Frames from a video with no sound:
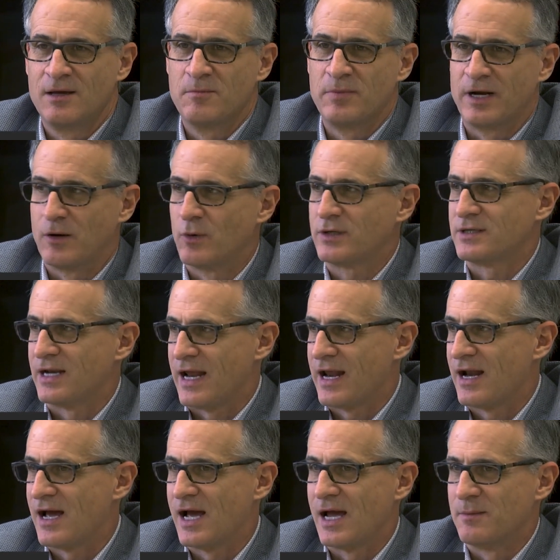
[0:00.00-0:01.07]
but I worked in
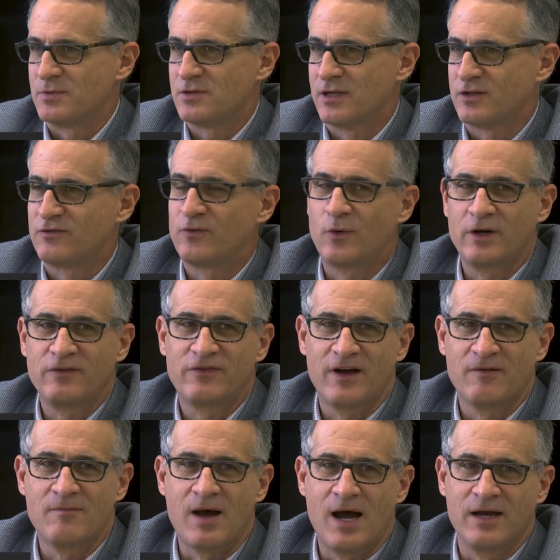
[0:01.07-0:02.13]
Anaheim, so that's
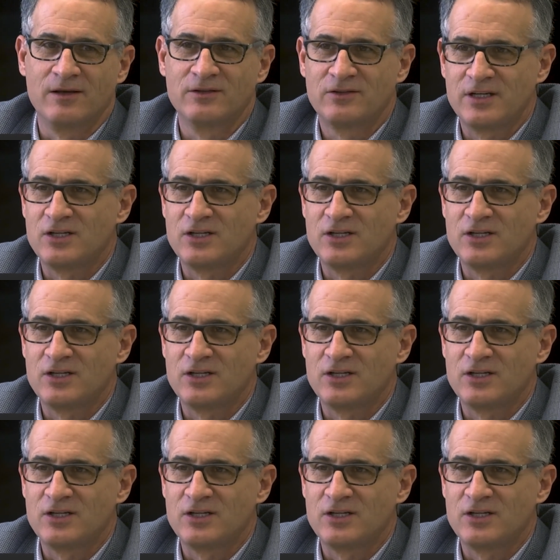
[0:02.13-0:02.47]
45 miles